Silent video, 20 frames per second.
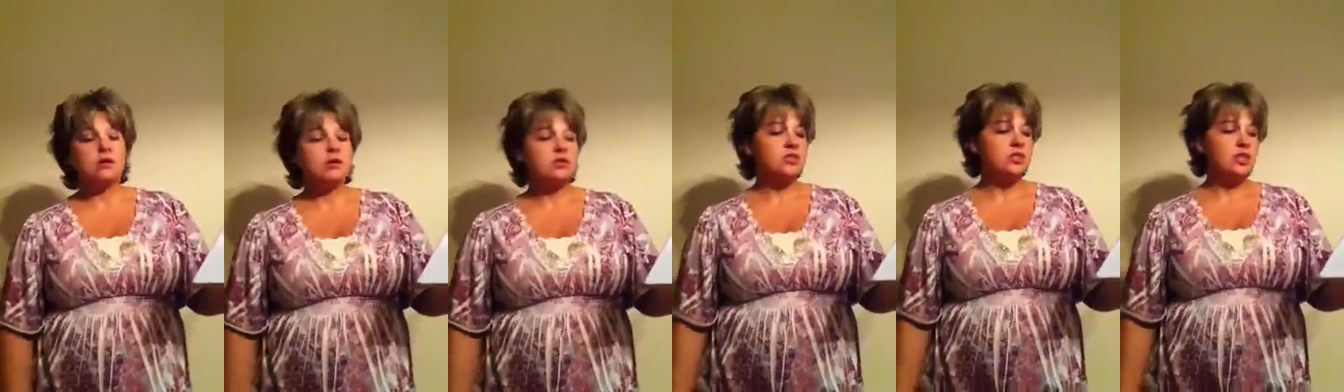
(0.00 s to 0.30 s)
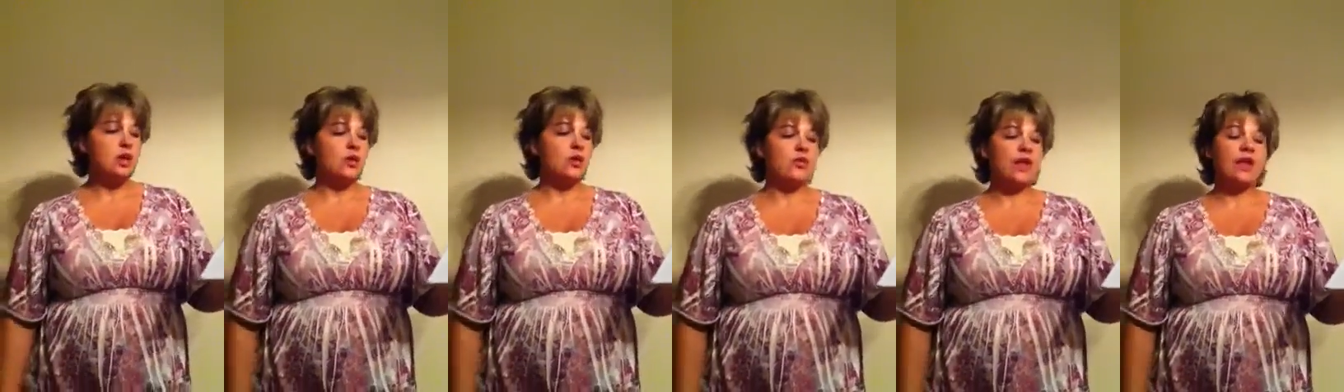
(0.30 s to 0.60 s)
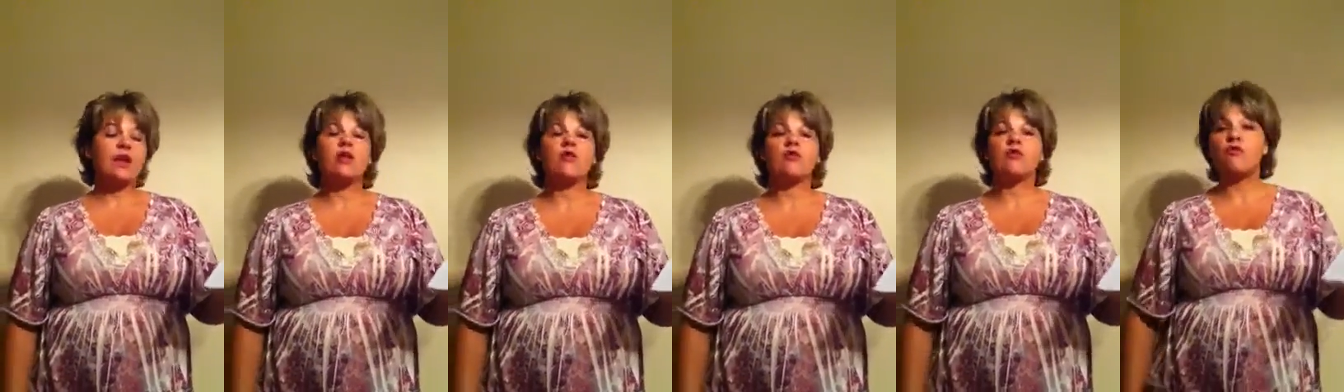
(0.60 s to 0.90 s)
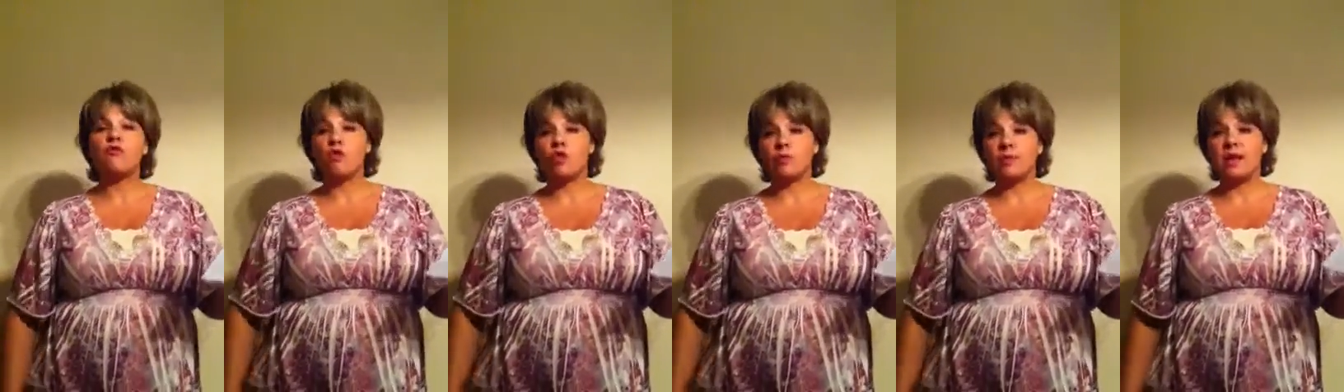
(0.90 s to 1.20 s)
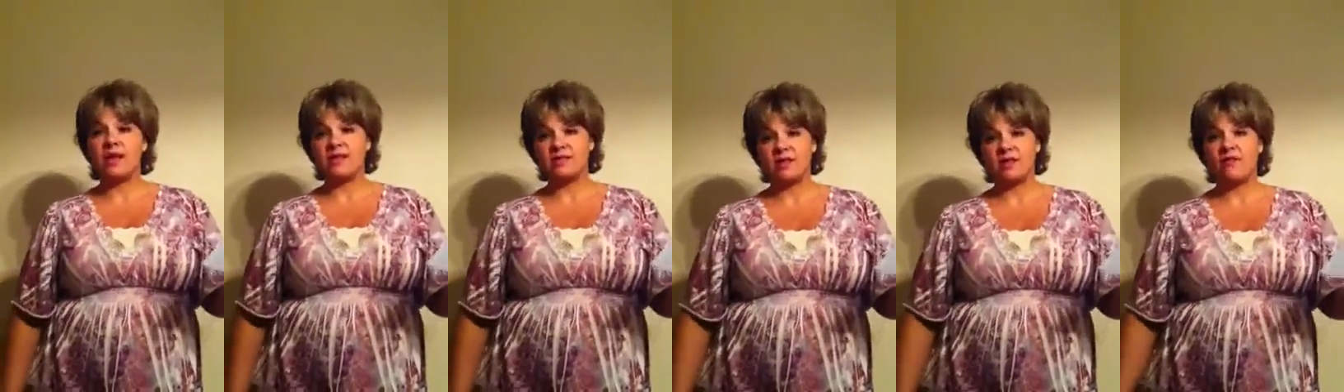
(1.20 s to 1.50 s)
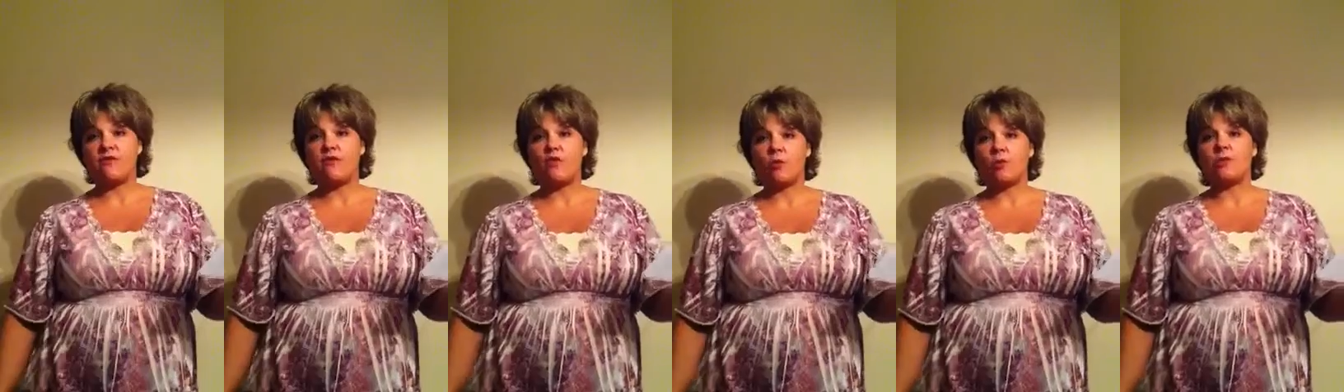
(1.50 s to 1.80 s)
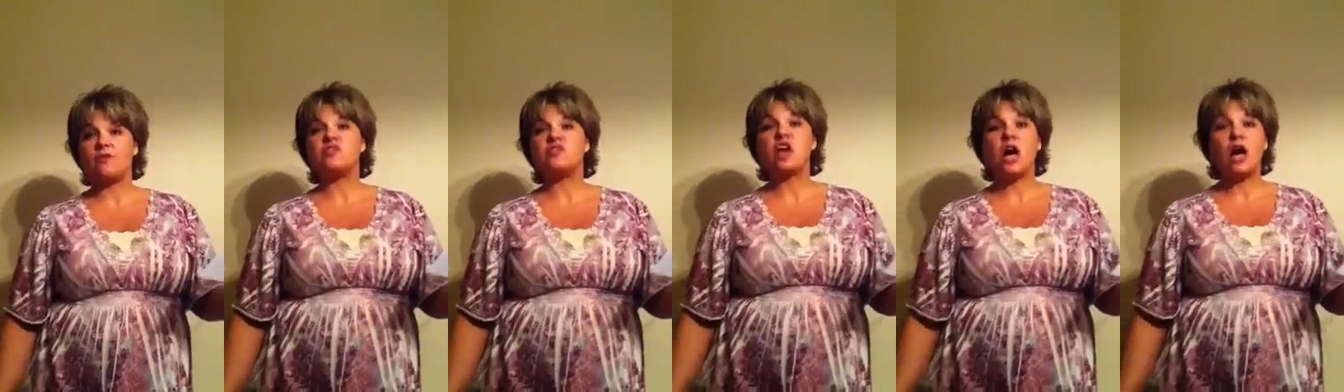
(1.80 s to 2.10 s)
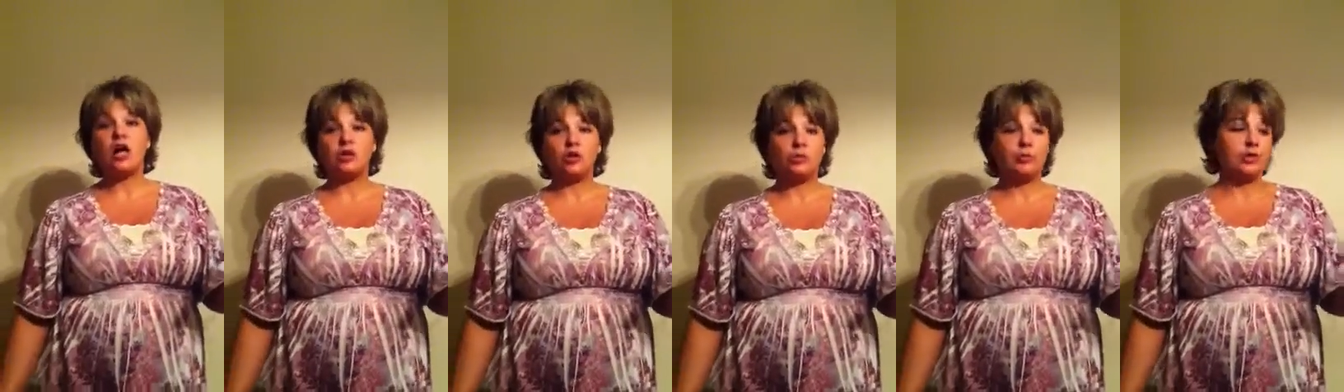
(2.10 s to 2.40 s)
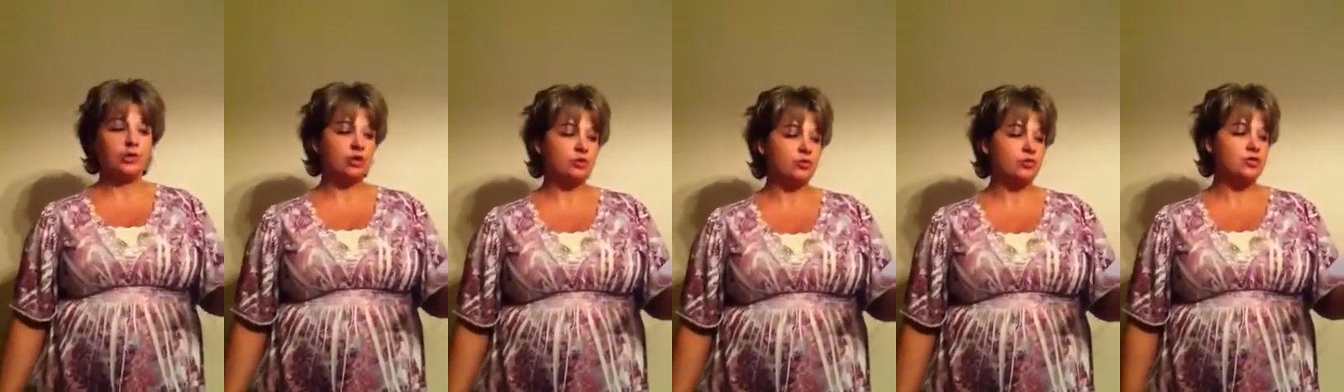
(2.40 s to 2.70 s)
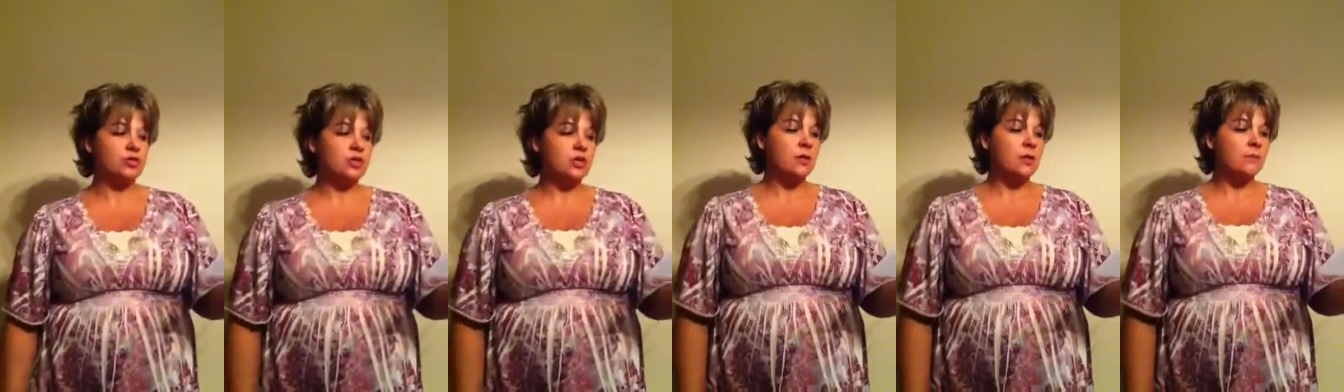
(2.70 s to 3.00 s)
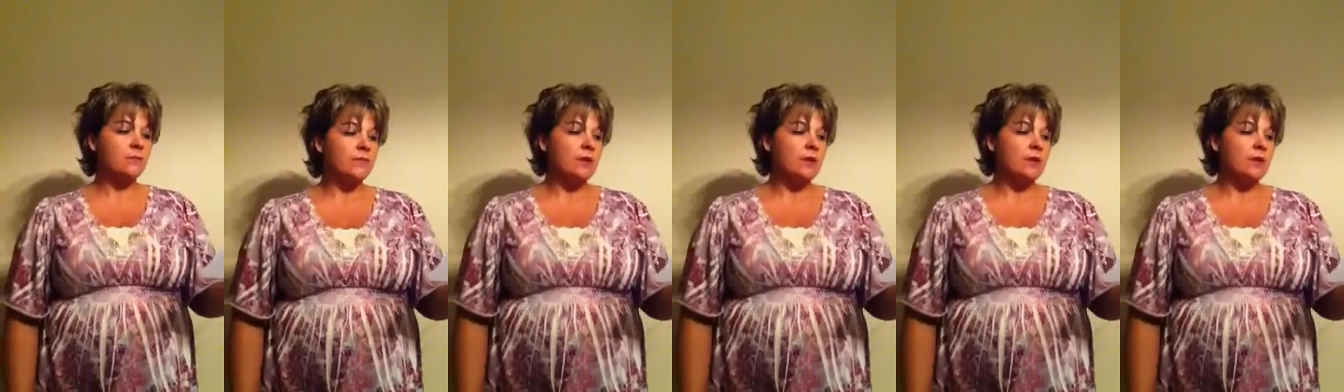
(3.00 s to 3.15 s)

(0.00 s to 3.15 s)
so they don't form it as a form of child abuse.